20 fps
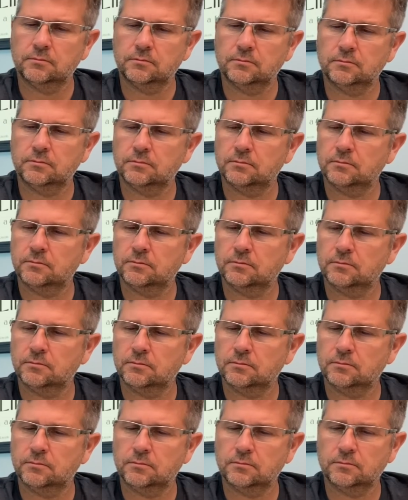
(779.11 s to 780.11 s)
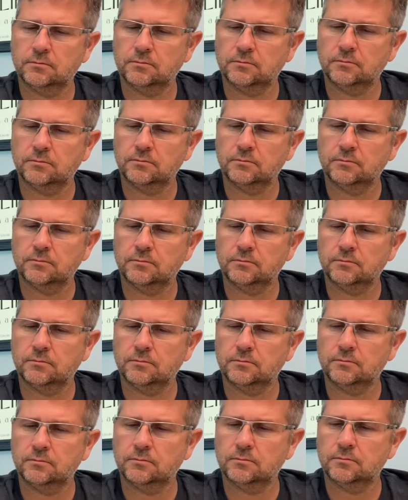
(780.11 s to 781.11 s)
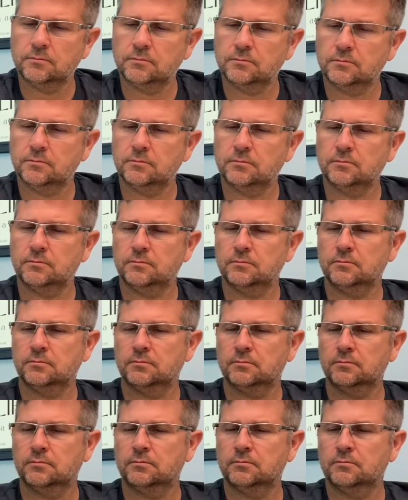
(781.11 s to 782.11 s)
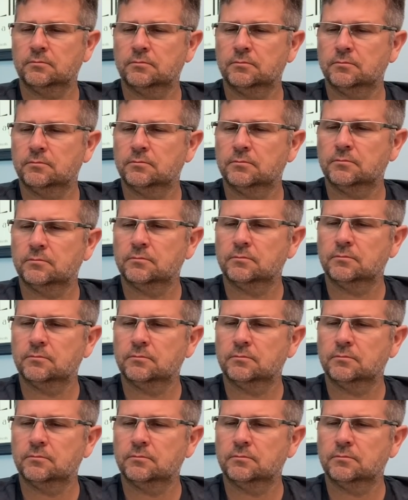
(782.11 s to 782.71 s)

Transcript: [no speech]